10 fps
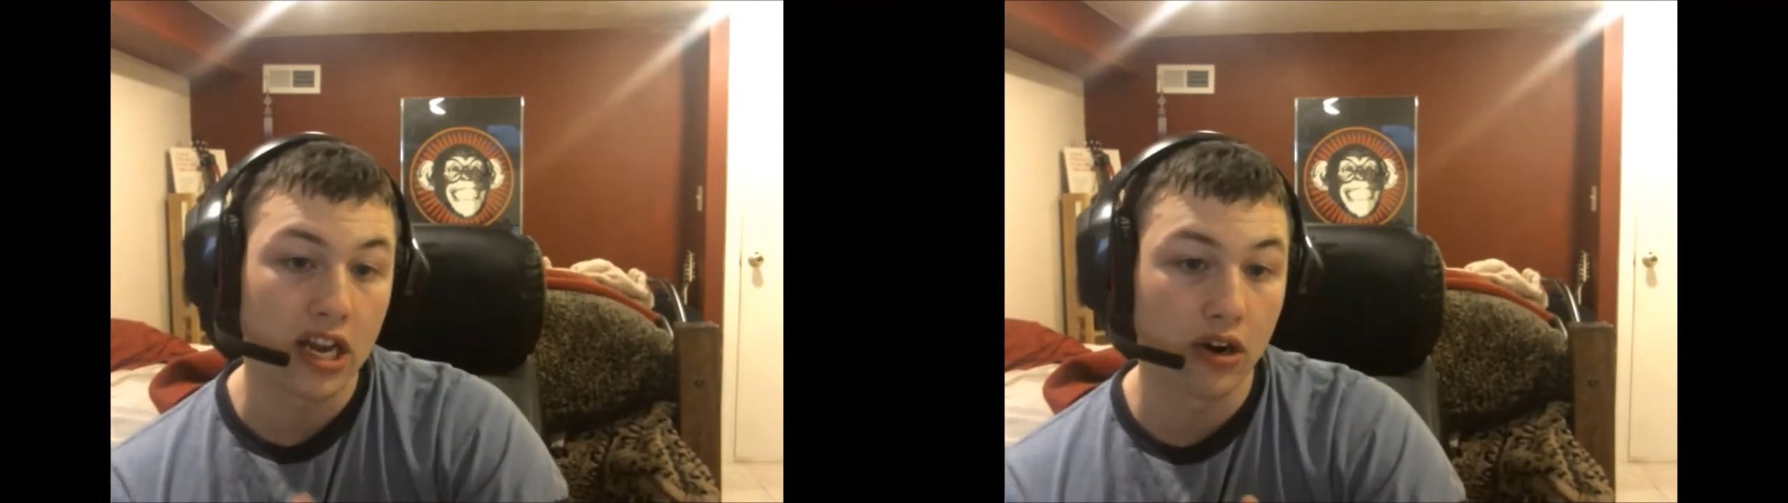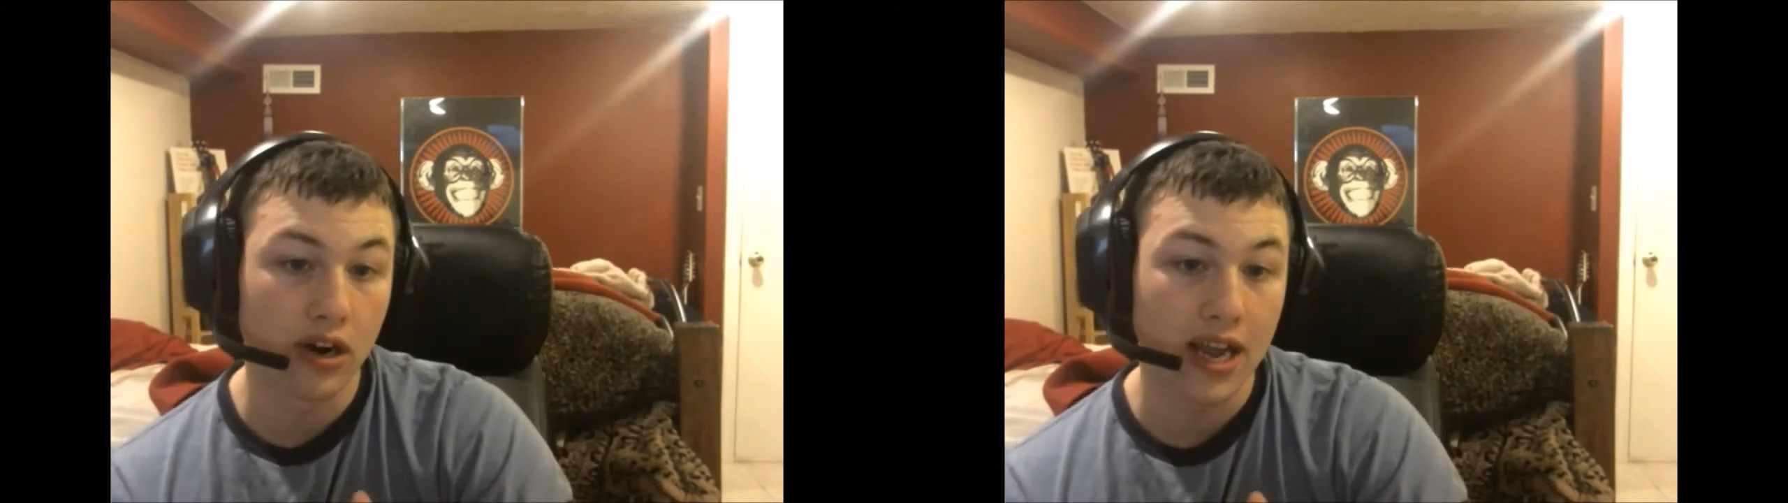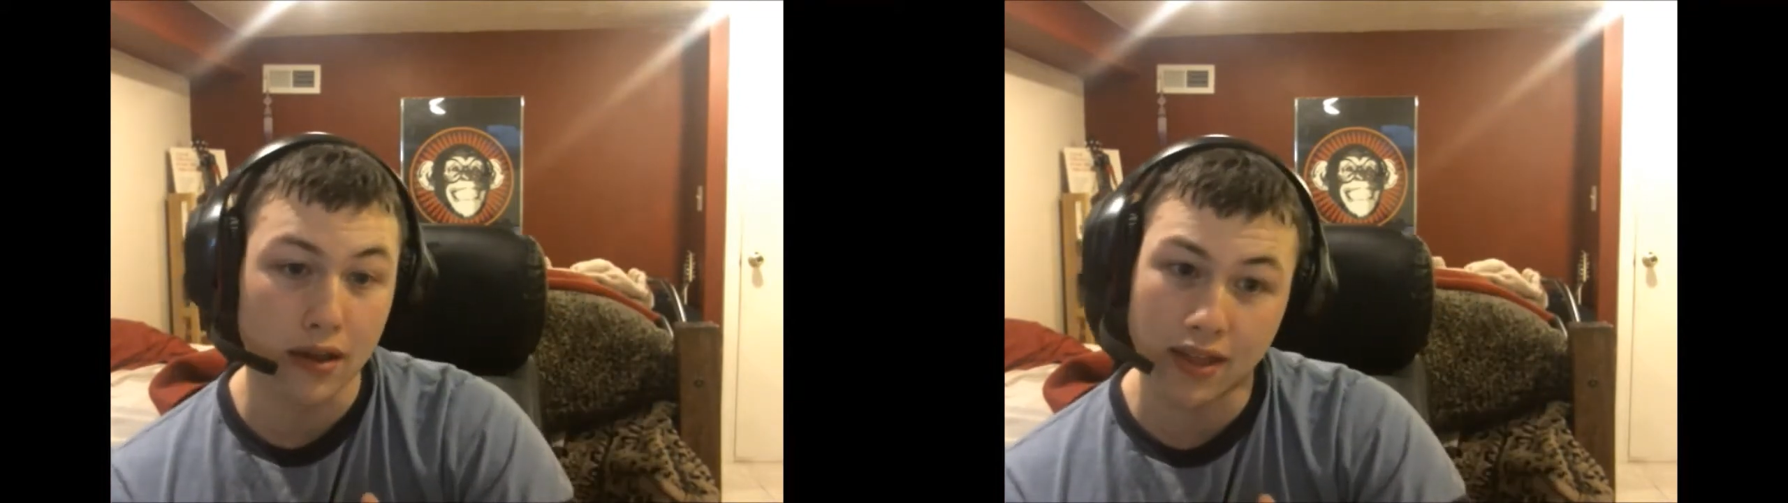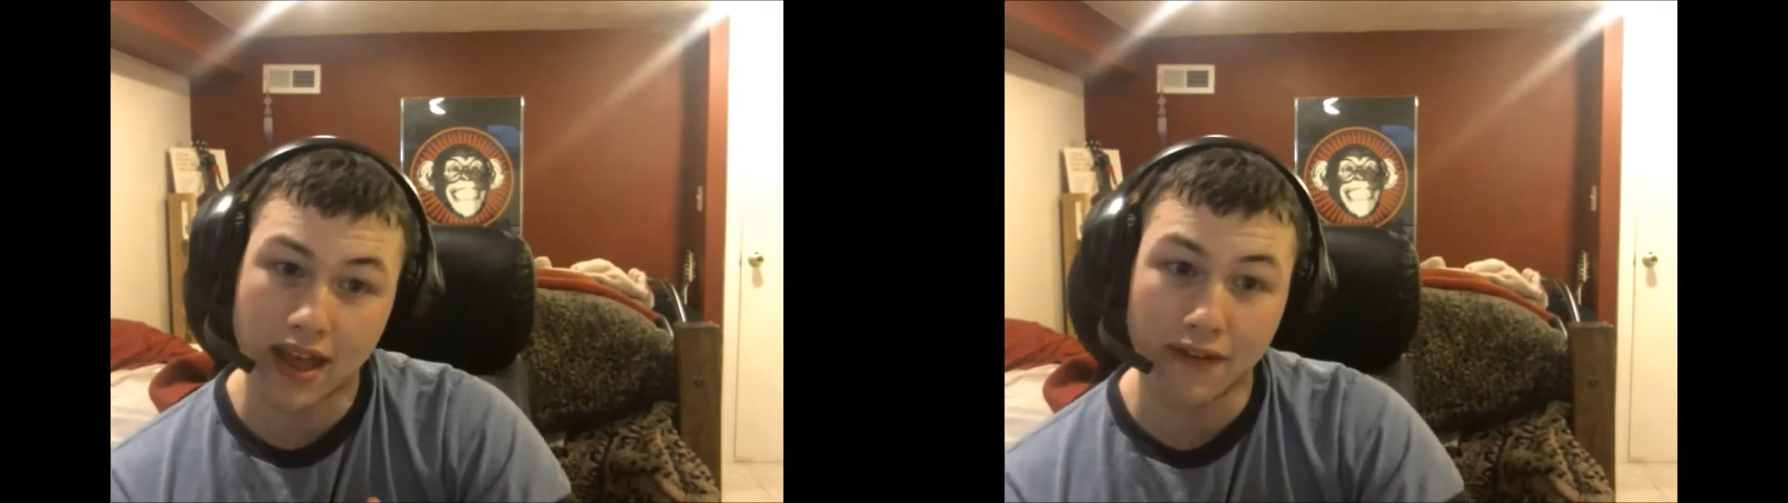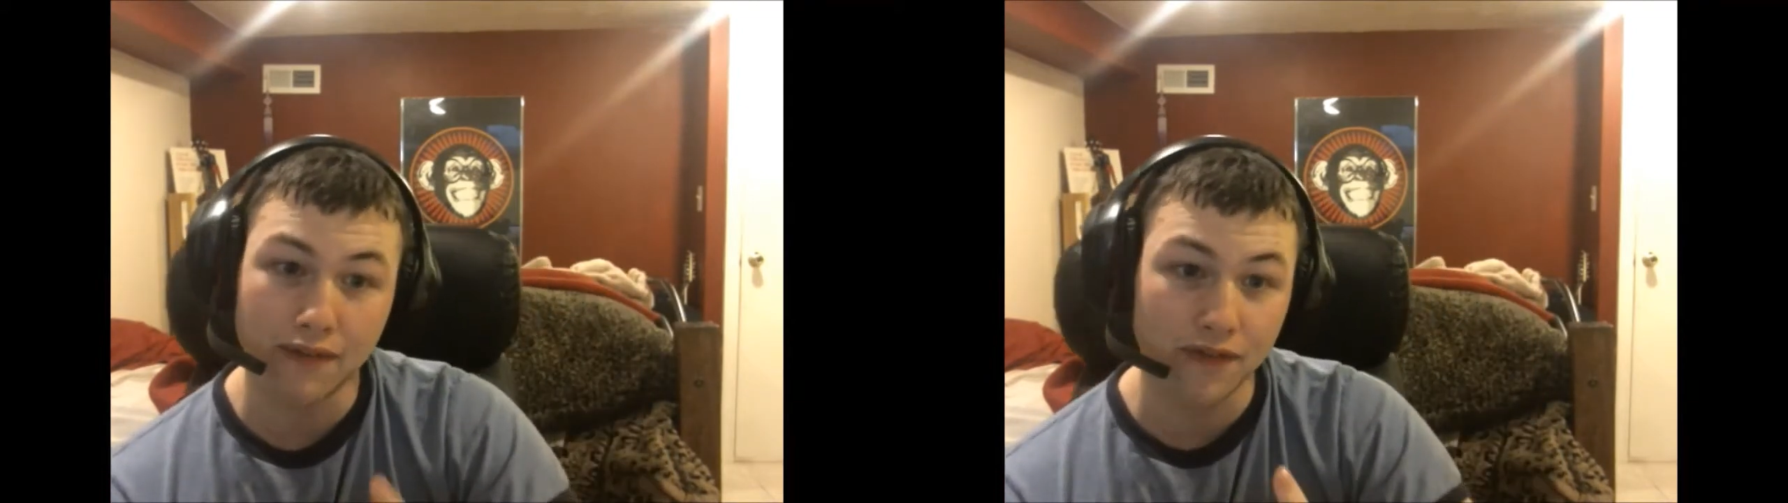your
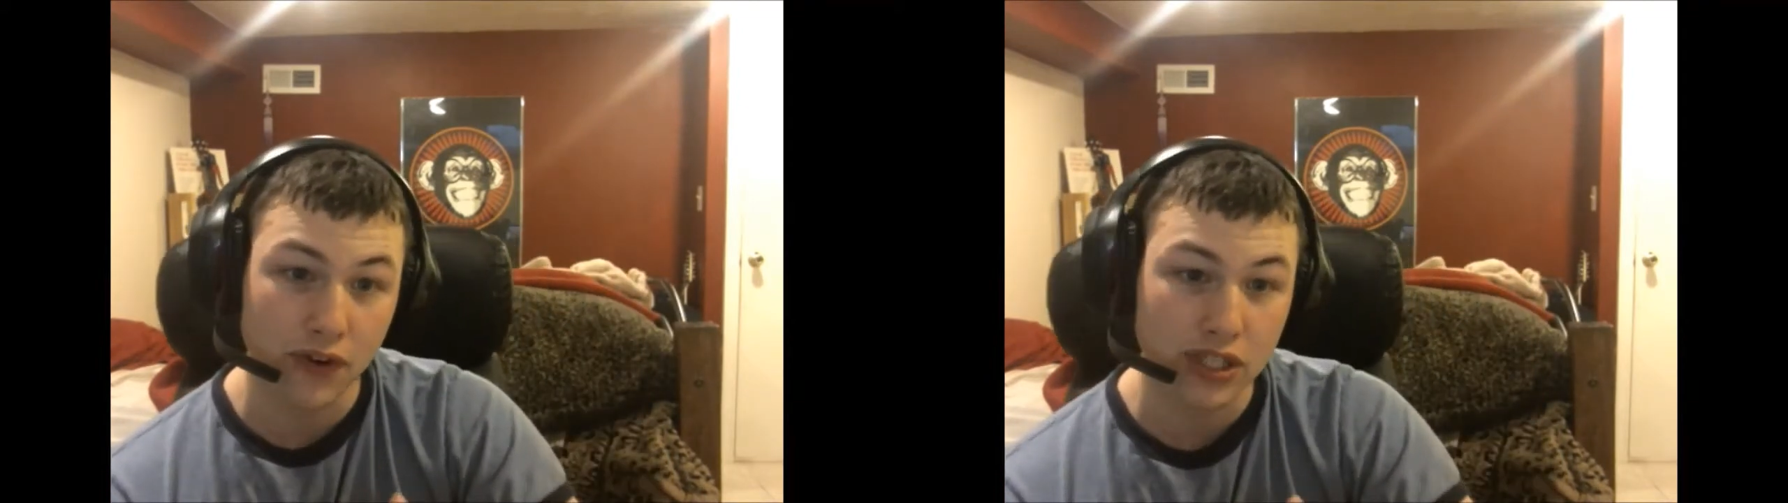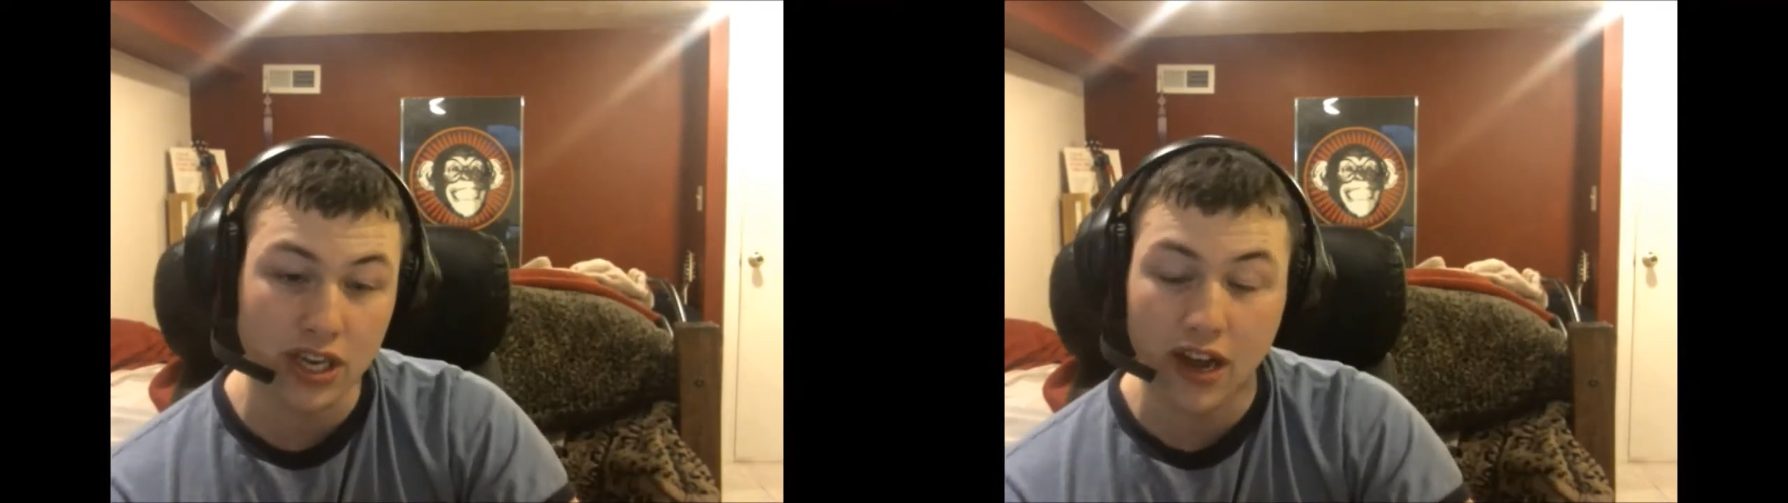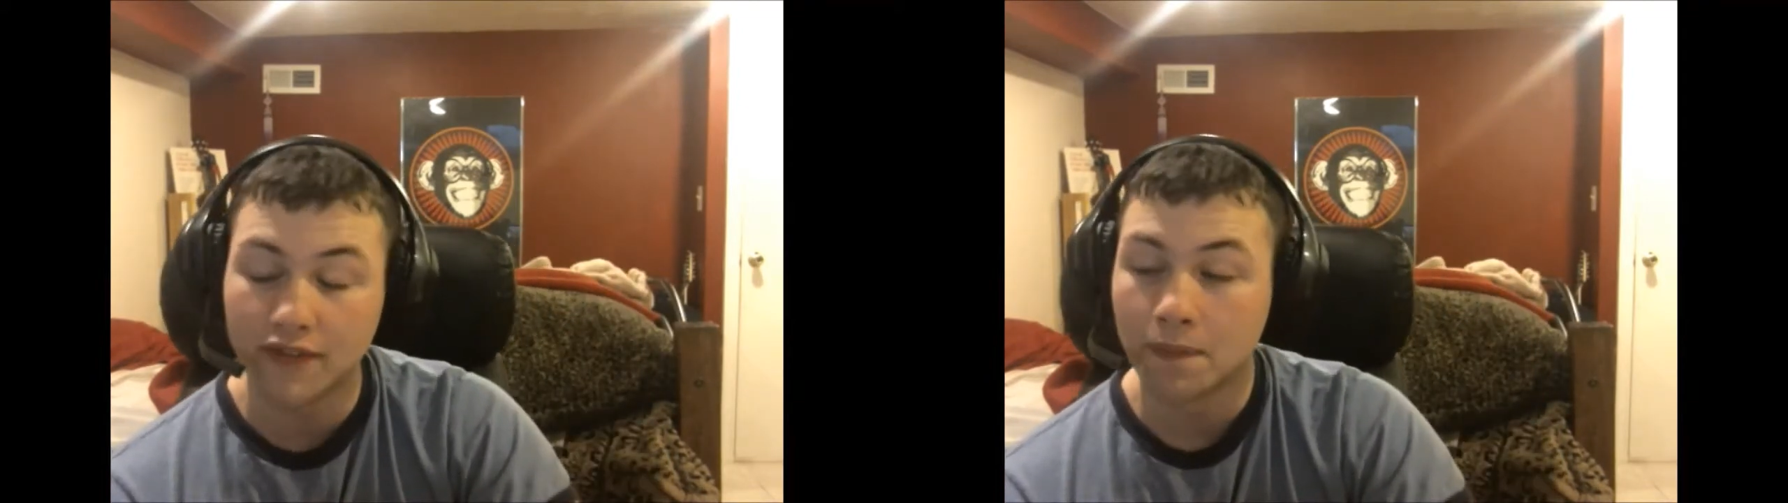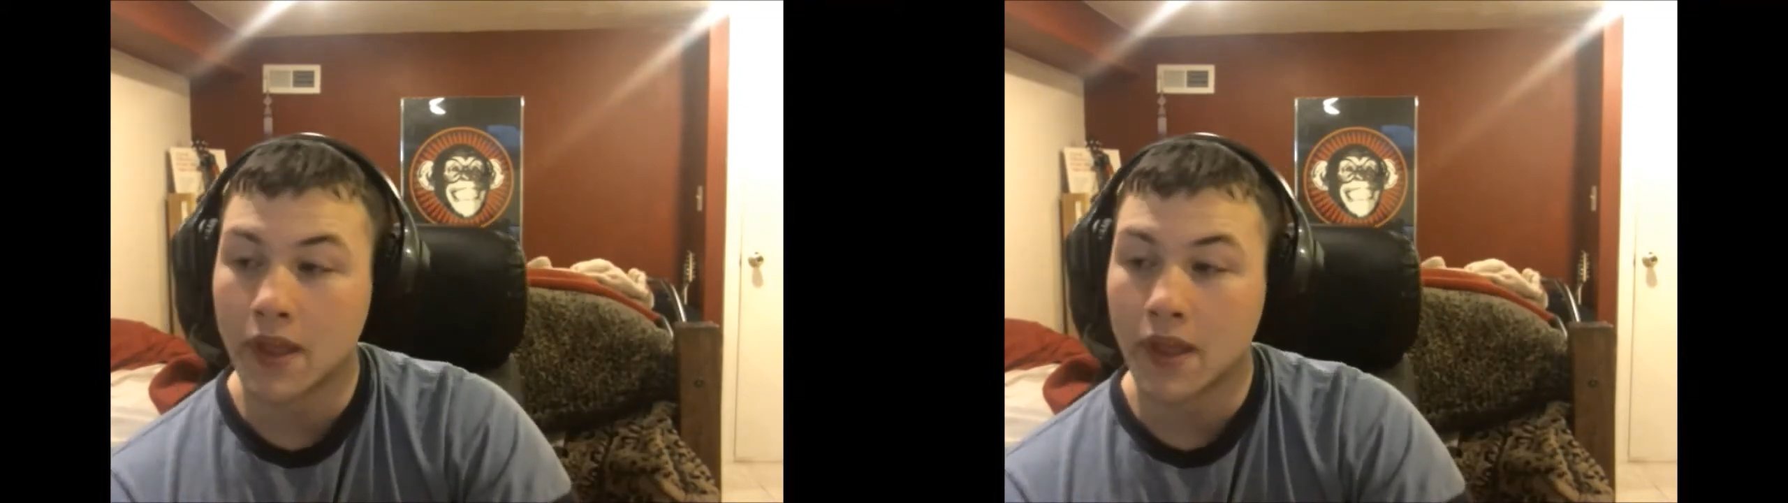headset first off.